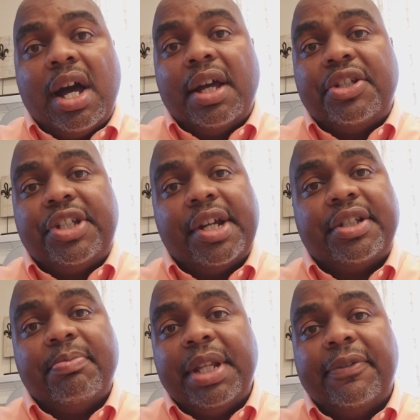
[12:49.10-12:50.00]
Share it
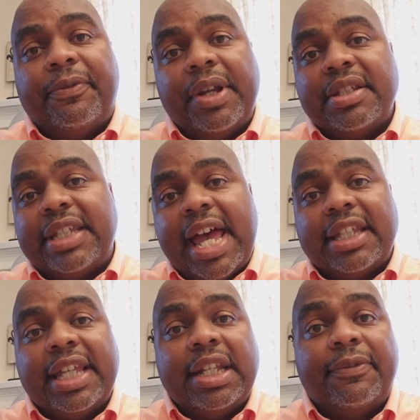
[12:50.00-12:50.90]
to many friends. Tag
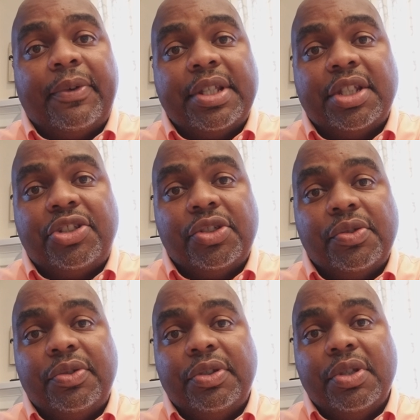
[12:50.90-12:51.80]
any friend that
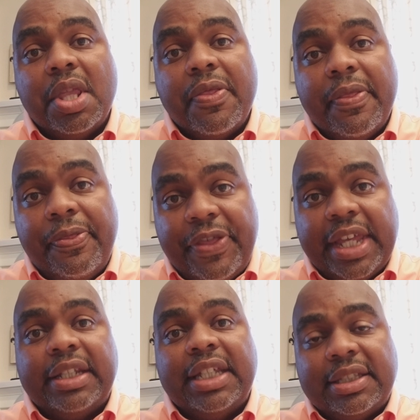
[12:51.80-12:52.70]
you
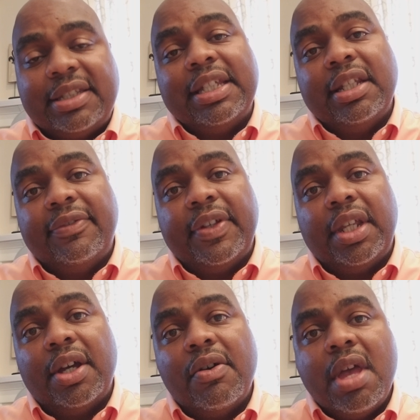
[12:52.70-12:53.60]
think need to see this
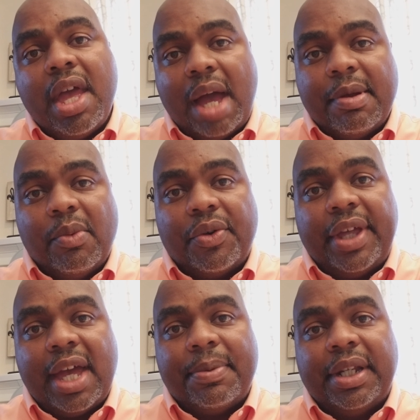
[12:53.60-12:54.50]
video. I'd be more than
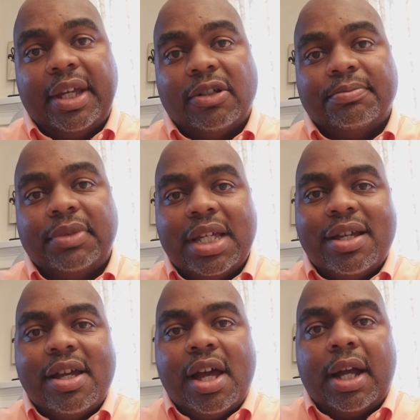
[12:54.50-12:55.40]
happy to help.
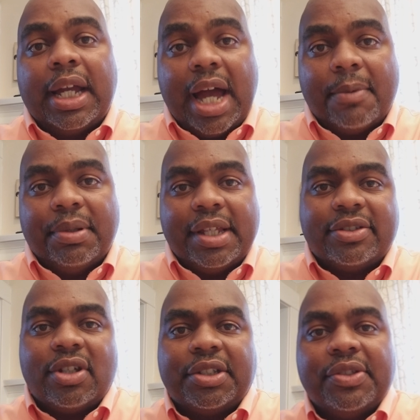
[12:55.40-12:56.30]
God bless.
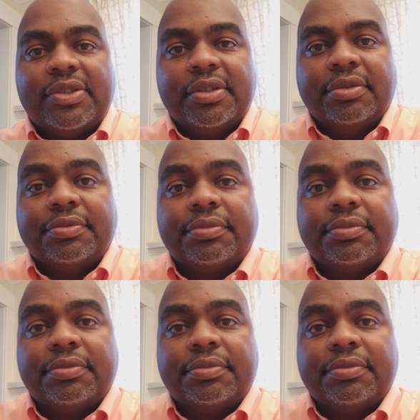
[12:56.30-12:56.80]
Talk to you soon.